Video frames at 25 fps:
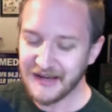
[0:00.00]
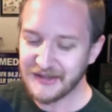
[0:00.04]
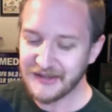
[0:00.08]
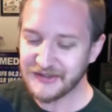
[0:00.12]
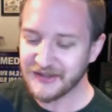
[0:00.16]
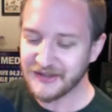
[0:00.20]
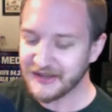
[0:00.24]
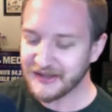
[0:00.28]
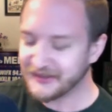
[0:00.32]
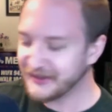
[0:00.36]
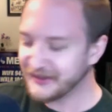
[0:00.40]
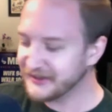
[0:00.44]
just
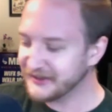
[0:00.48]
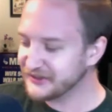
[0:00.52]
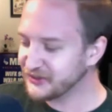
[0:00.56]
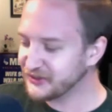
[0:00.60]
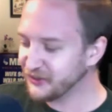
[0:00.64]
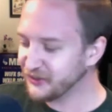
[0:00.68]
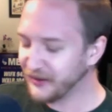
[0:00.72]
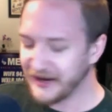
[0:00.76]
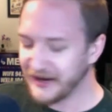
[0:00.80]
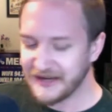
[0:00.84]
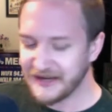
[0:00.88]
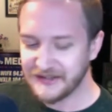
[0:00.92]
think that it's
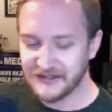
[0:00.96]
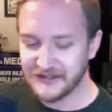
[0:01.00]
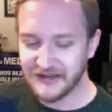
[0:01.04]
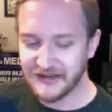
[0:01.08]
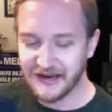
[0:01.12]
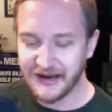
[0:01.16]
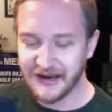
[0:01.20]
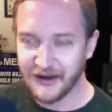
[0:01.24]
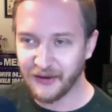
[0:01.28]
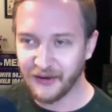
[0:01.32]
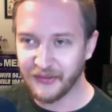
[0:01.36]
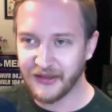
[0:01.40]
crazy
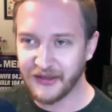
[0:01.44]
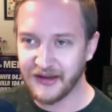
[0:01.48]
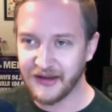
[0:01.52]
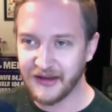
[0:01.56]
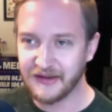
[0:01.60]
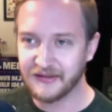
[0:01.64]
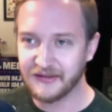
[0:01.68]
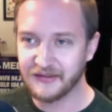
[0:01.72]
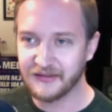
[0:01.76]
how they